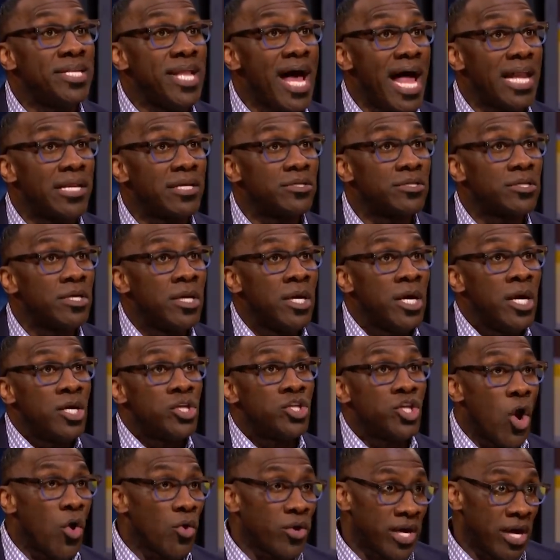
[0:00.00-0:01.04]

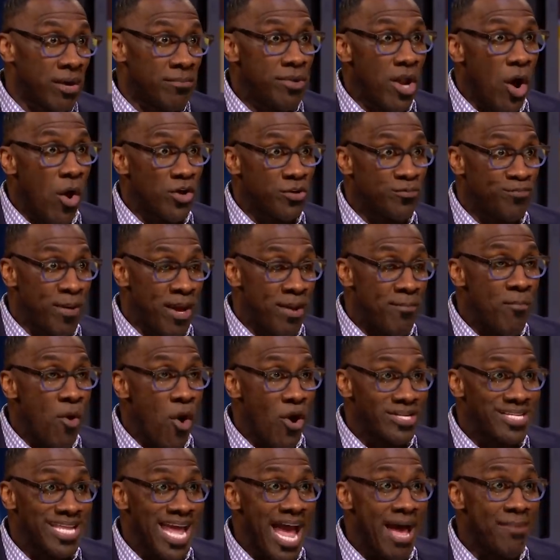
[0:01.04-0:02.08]
Joakim Noah spent
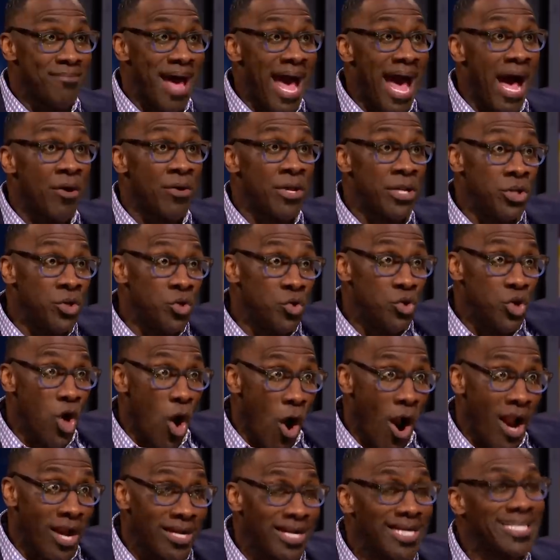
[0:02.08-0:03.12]
more time out in New
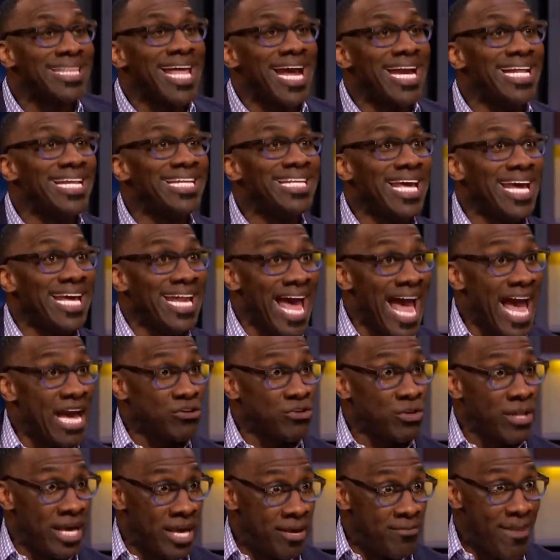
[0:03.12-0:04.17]
York than he did
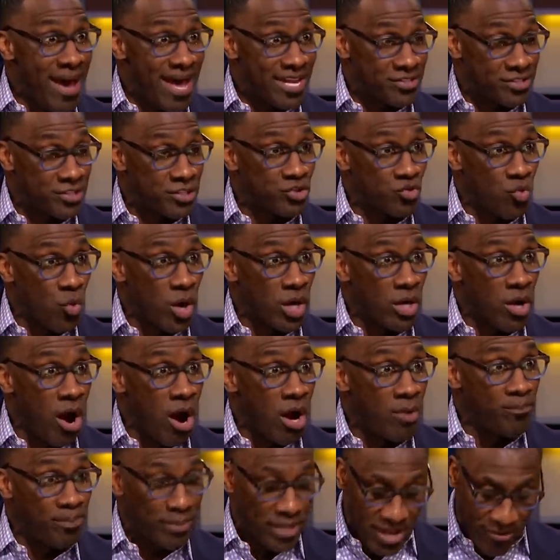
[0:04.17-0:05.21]
actually in Madison Square
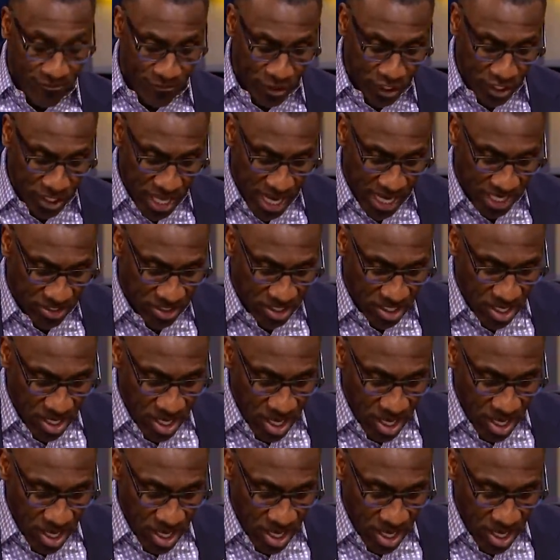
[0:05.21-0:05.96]
Garden playing for the Knicks.